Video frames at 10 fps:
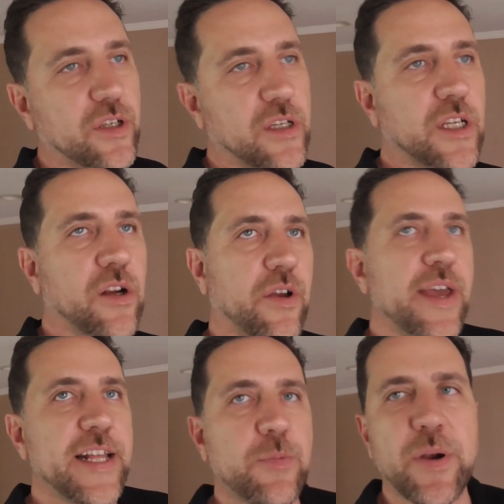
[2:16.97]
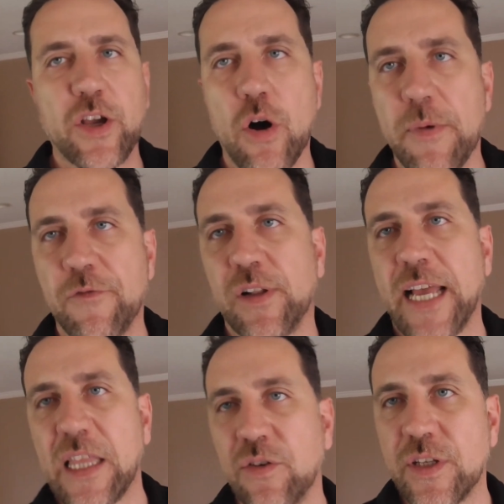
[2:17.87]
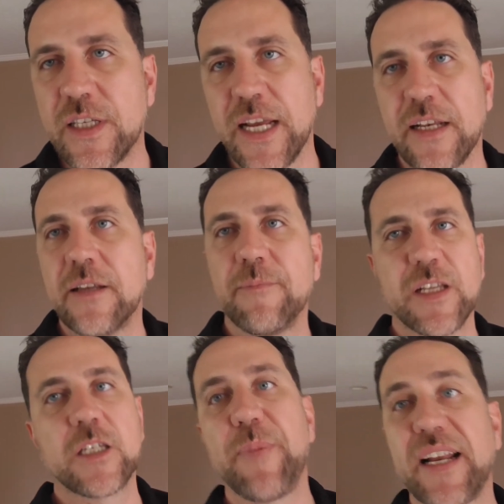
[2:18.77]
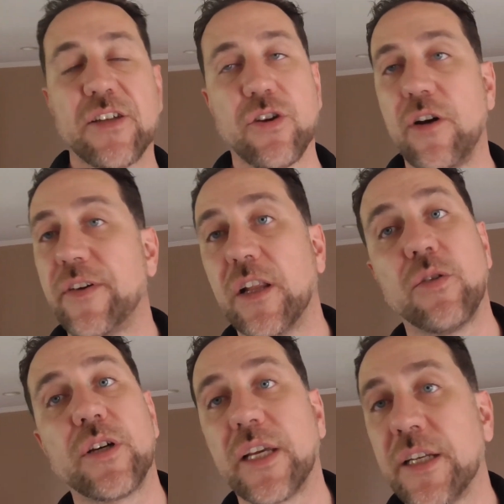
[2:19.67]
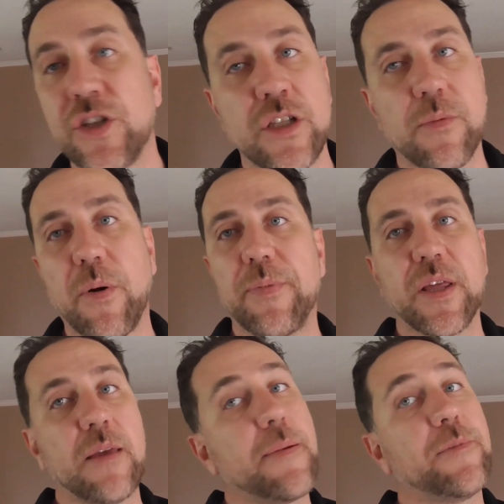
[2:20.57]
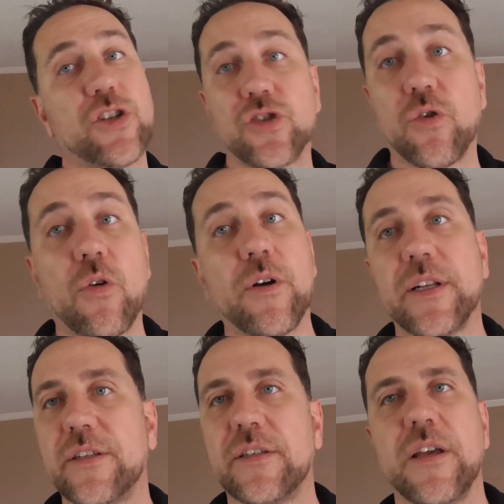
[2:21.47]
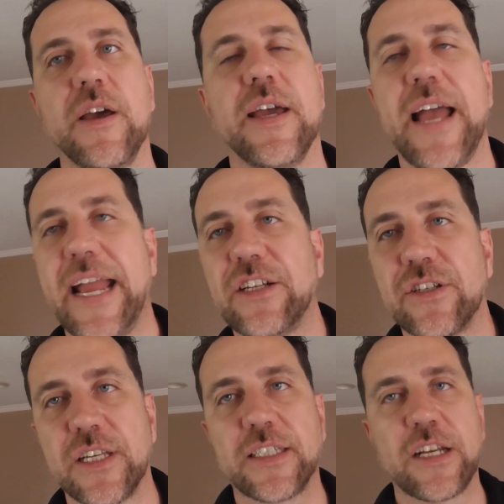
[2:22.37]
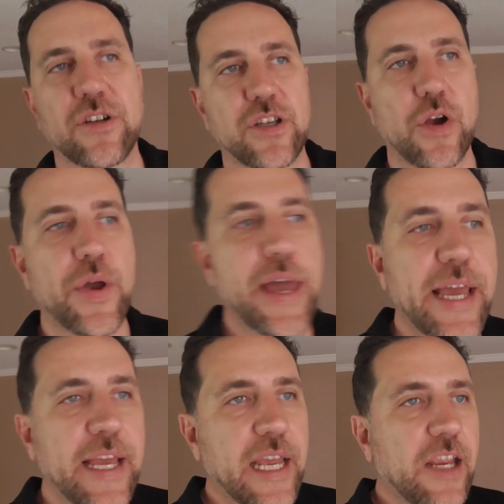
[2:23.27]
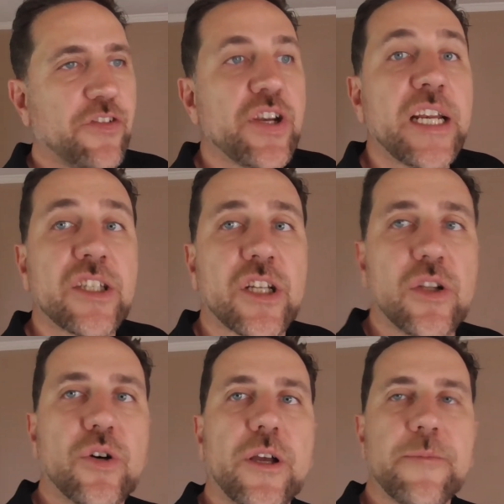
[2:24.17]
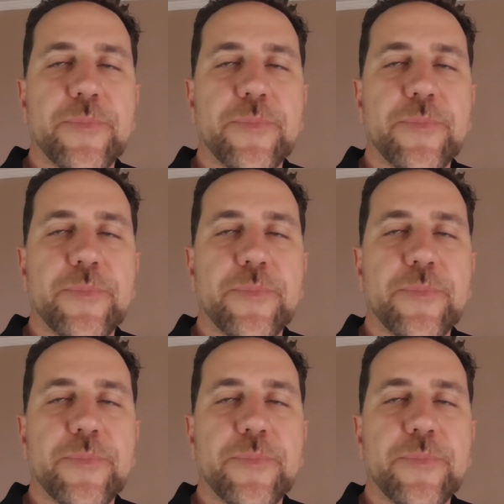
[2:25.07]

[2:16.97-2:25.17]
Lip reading: and it's pretty common for a landlord to send inspectors over to look at the condition of the property and insurance agents, etc. So if you need us to look